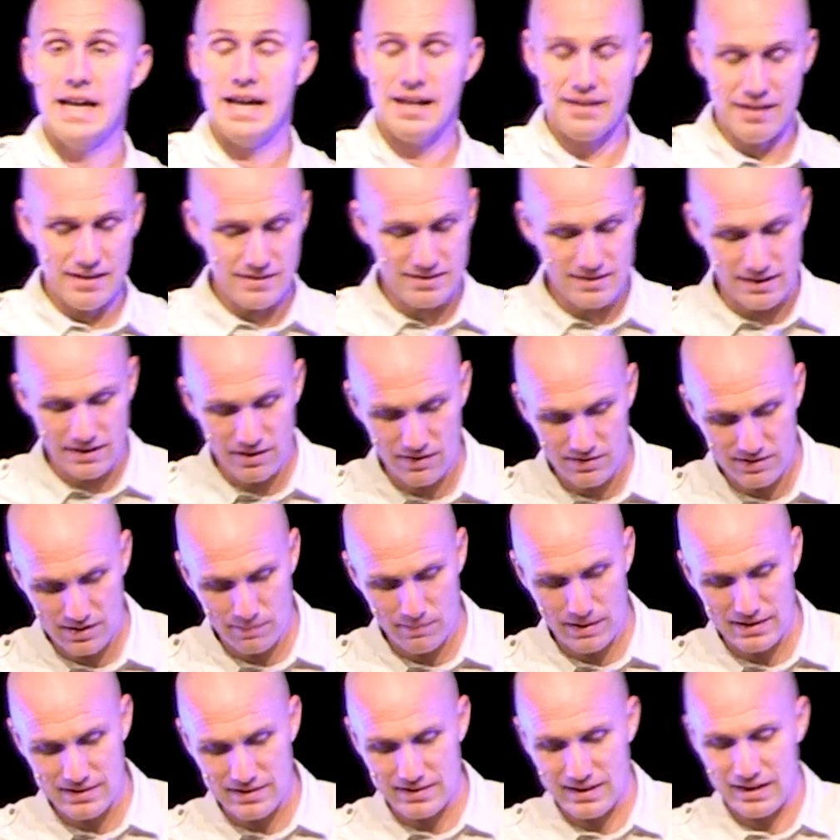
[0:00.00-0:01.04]
And, and see, here's the
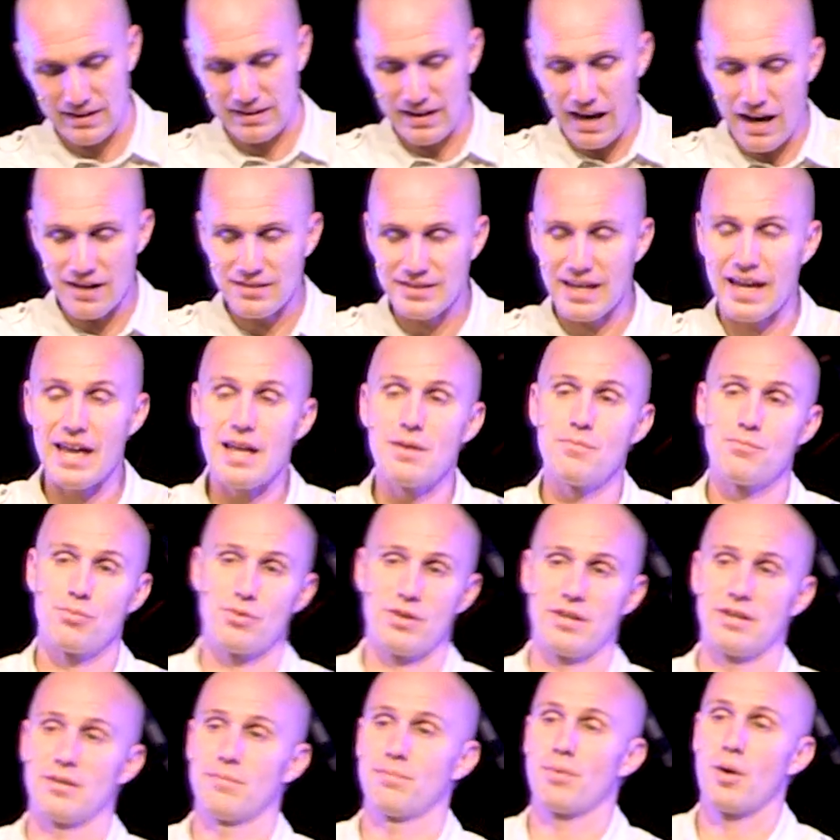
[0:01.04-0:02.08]
amazing thing God can
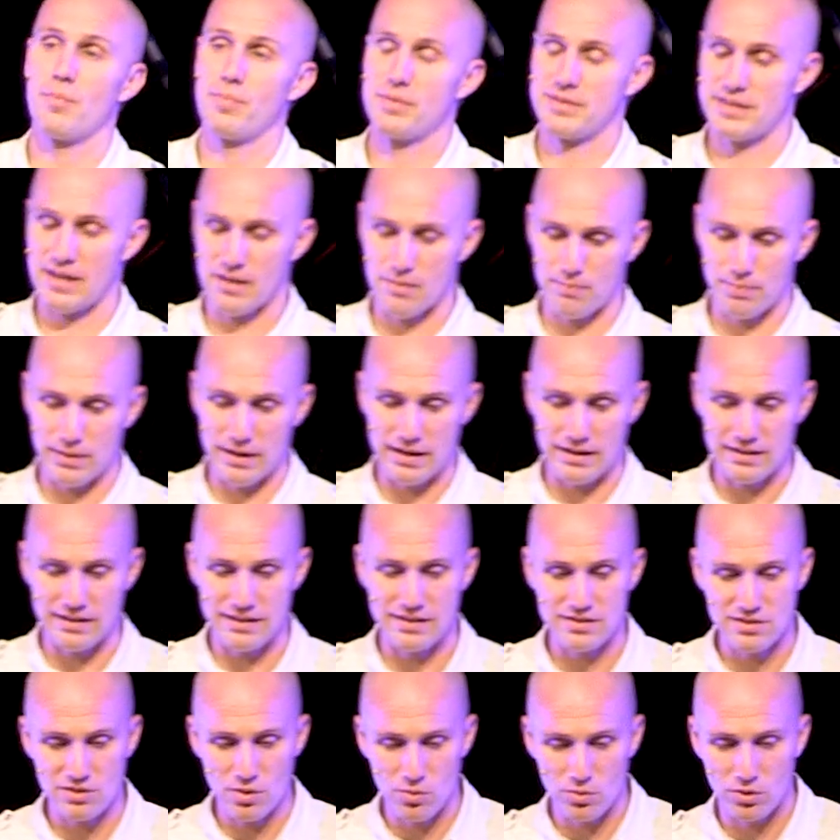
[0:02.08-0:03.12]
bring purpose out of pain.
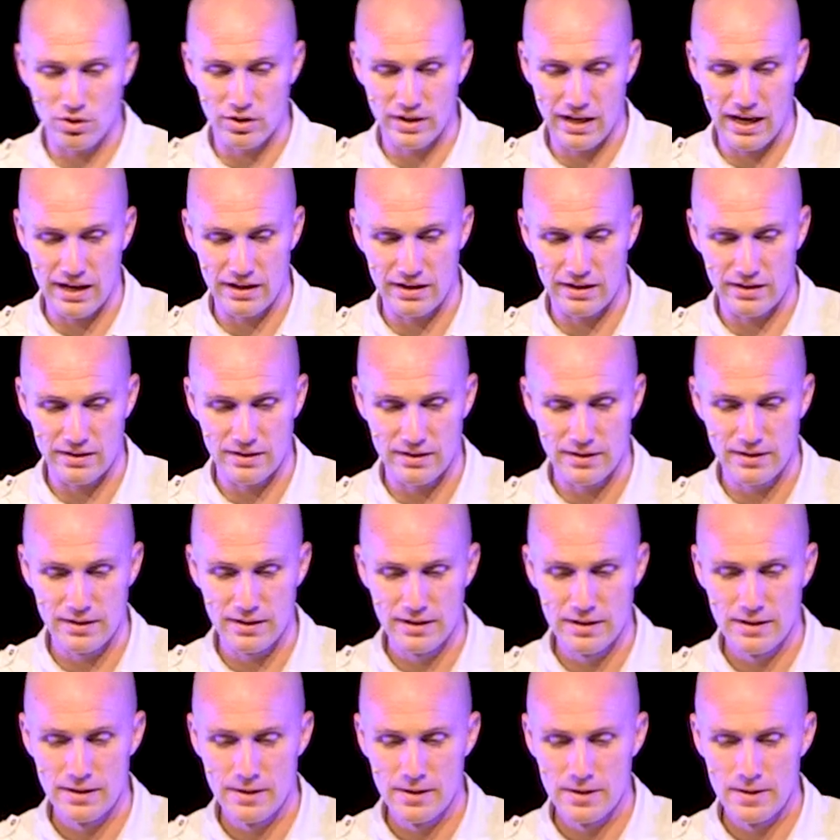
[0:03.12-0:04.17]
He's so good at it.
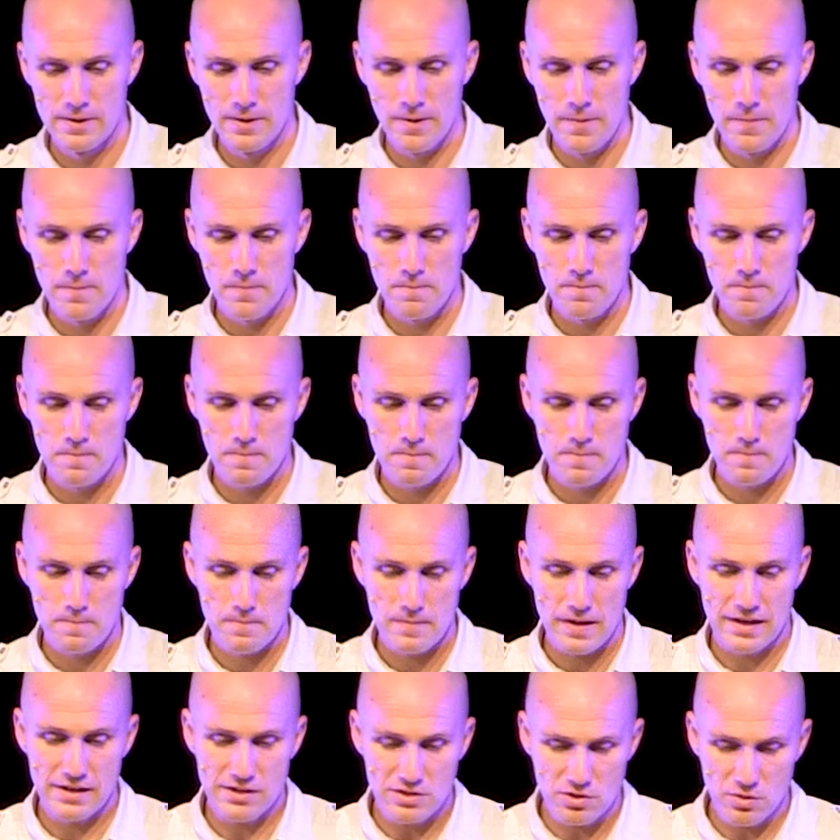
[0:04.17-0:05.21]

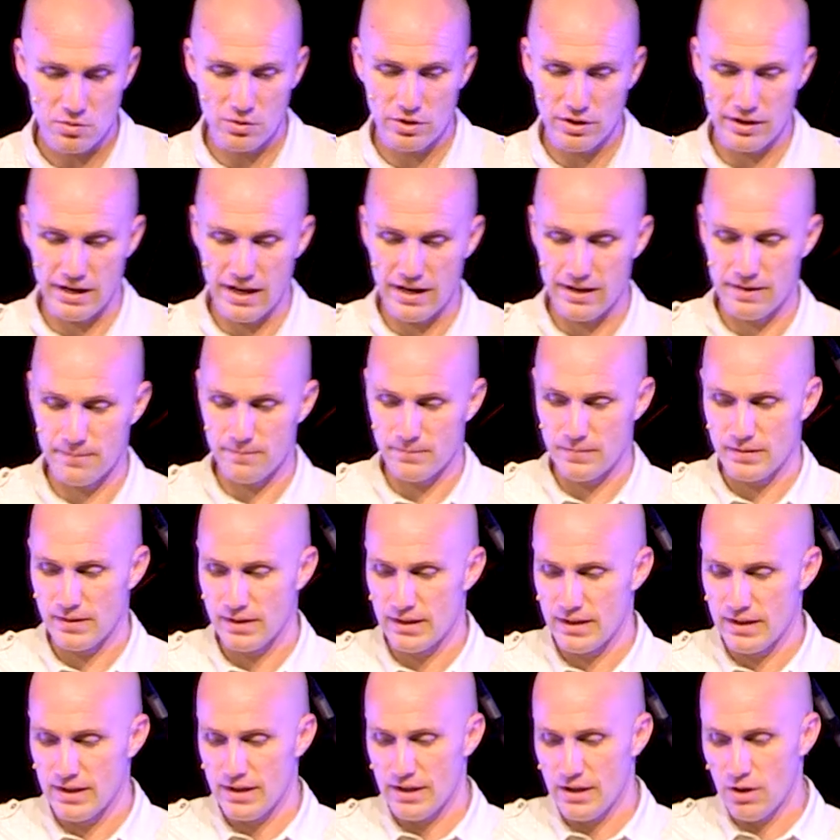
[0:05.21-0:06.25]
He's so good at it.
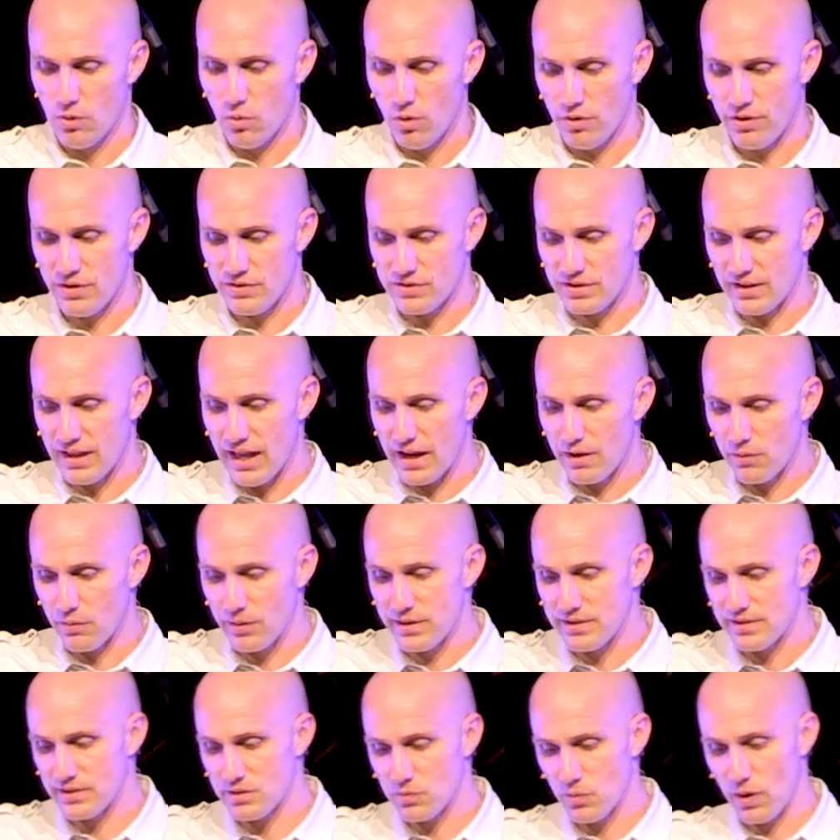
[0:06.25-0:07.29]
Well, there's a lot of
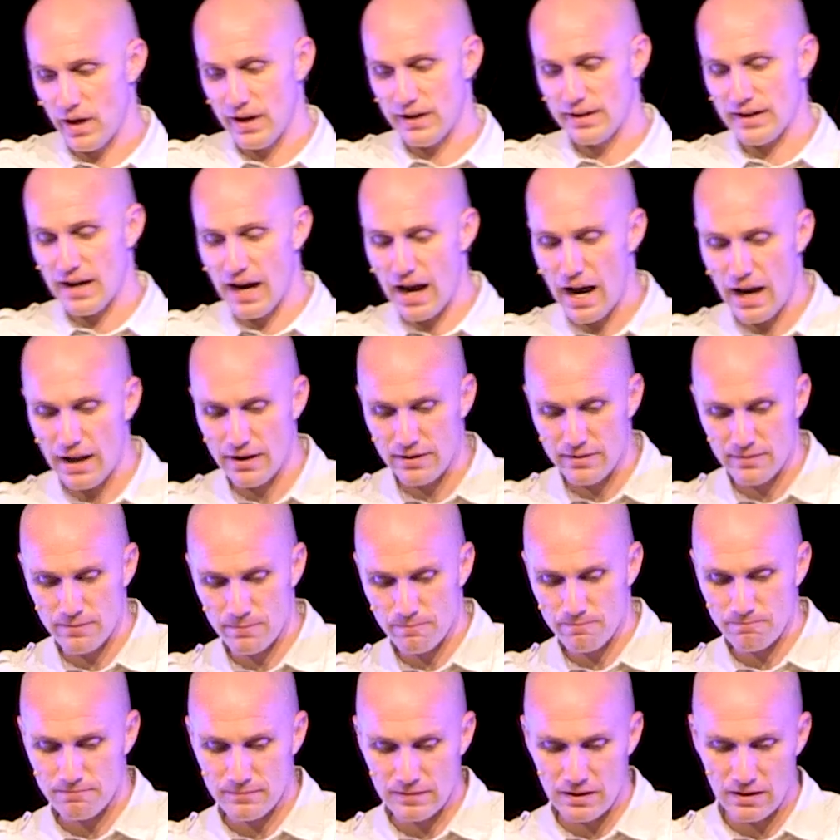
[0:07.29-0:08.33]
reasons why God
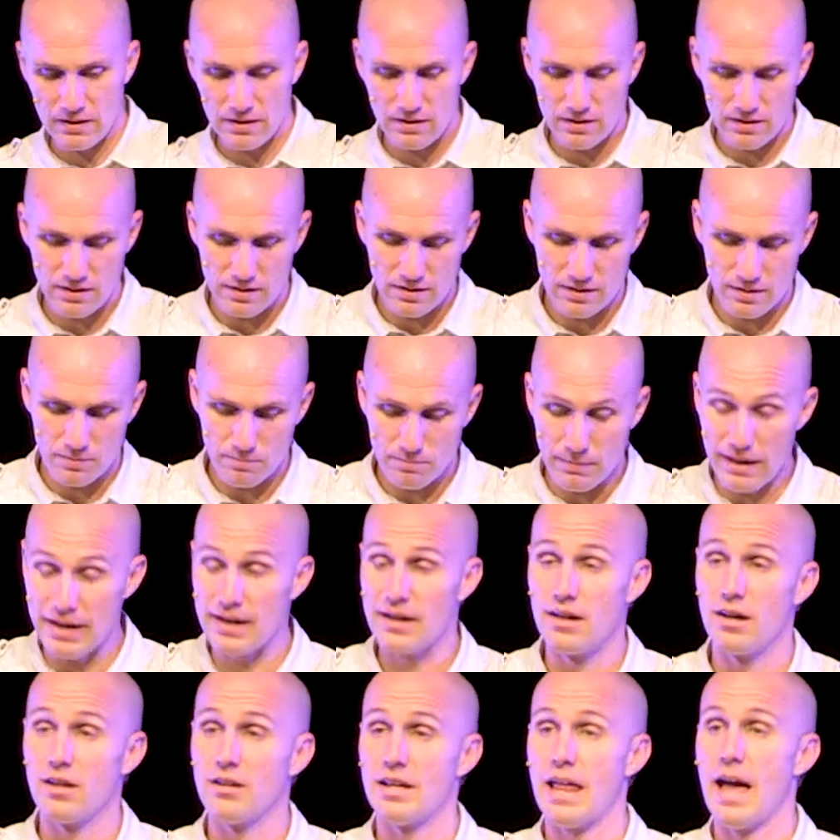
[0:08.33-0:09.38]

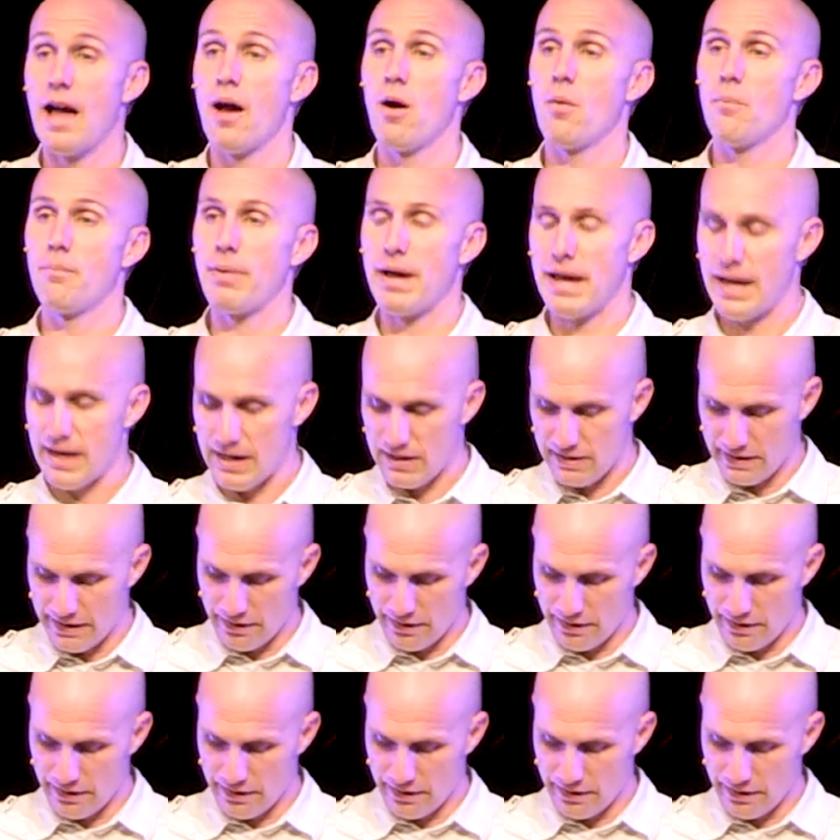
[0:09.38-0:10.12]
may allow pain